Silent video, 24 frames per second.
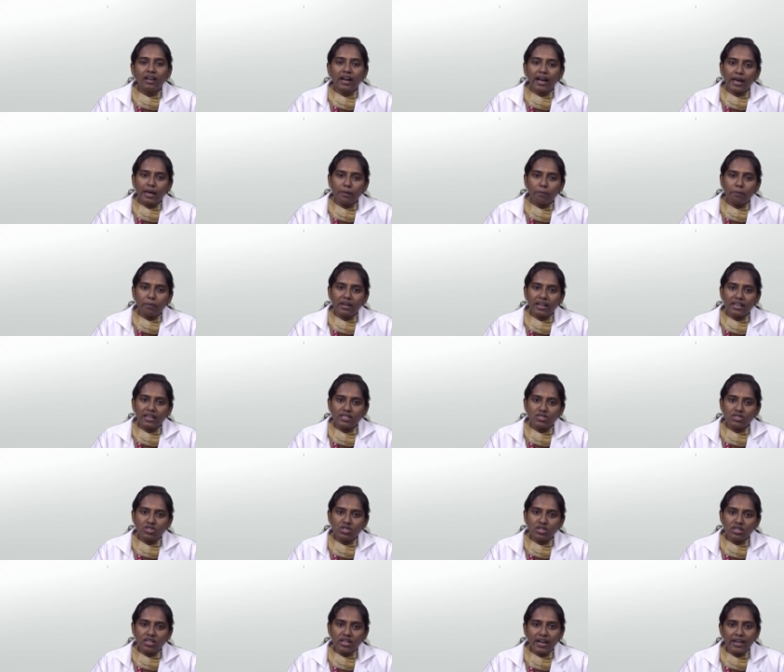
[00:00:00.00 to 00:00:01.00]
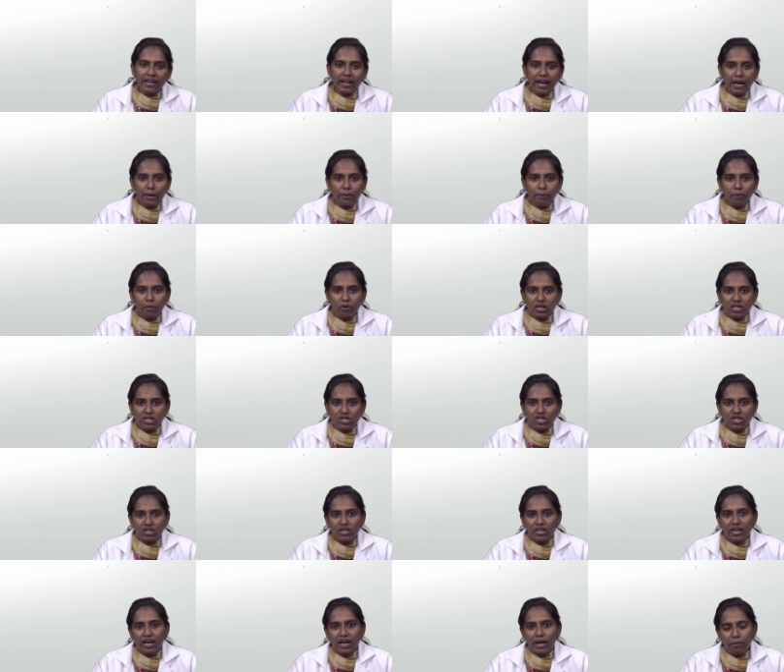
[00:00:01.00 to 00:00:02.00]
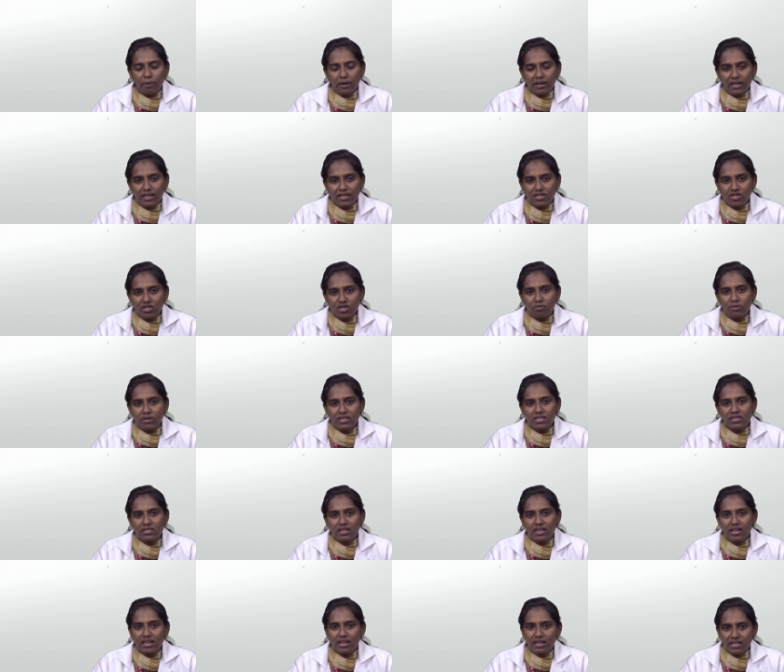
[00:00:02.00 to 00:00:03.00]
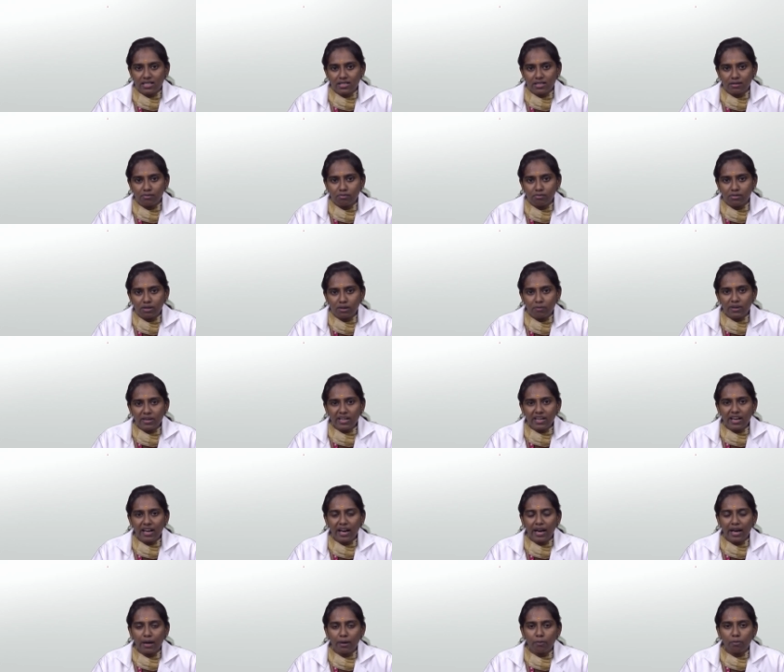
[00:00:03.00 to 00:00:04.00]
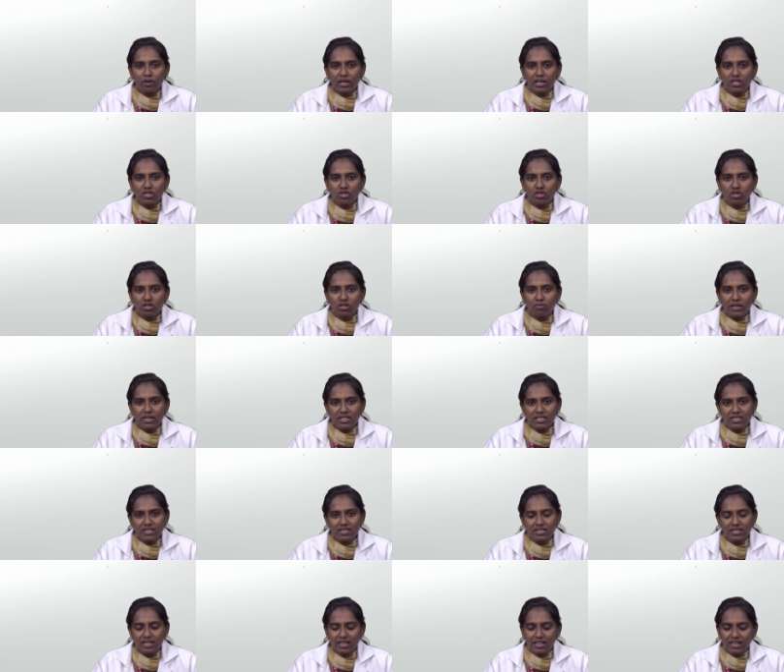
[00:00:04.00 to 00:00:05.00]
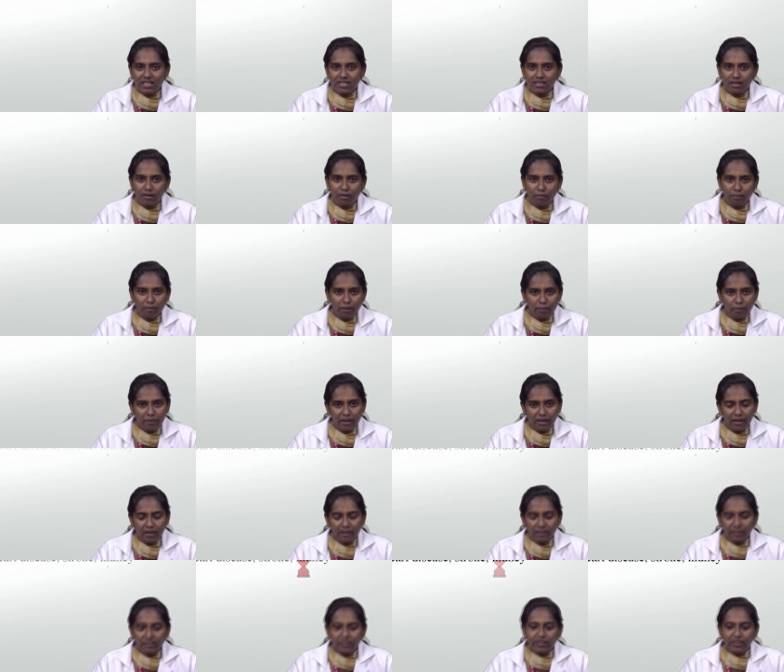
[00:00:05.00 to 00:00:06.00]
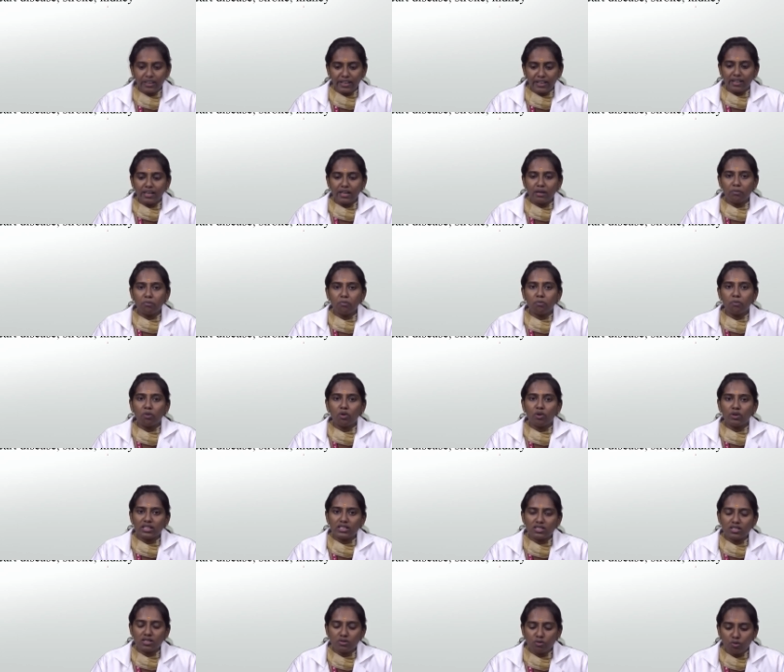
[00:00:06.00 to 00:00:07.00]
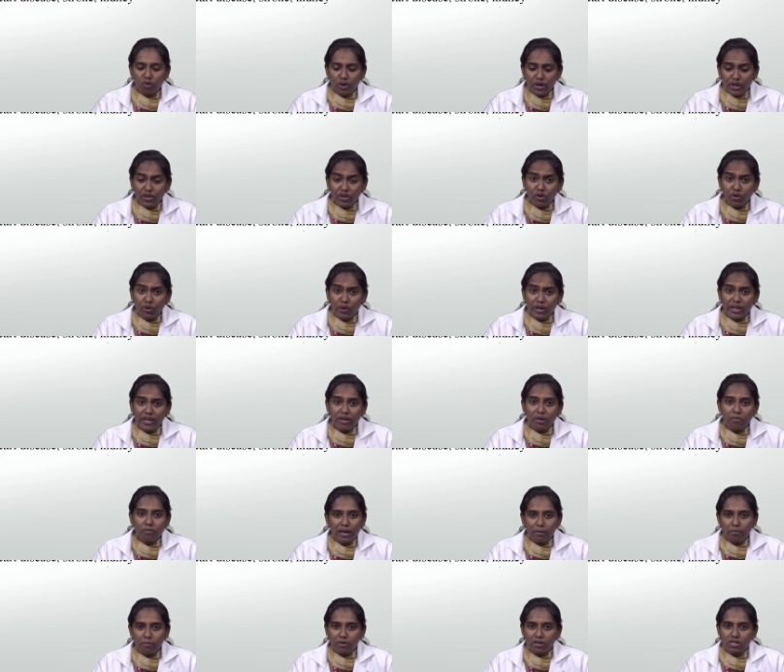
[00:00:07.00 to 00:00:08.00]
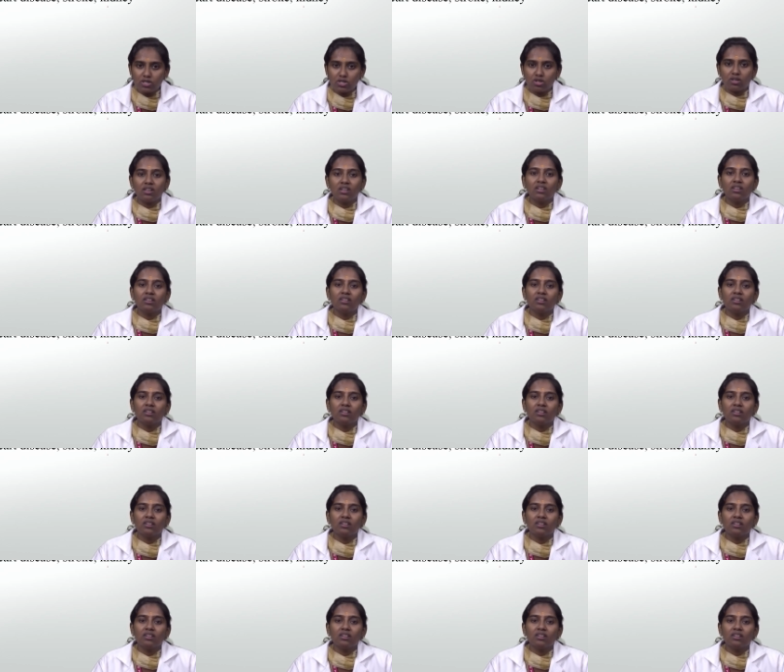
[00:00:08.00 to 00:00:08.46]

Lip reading: hypertension and hypotension. Hypertension means increase in BP, hypotension means decrease in BP. Then importance, why you are knowing blood pressure?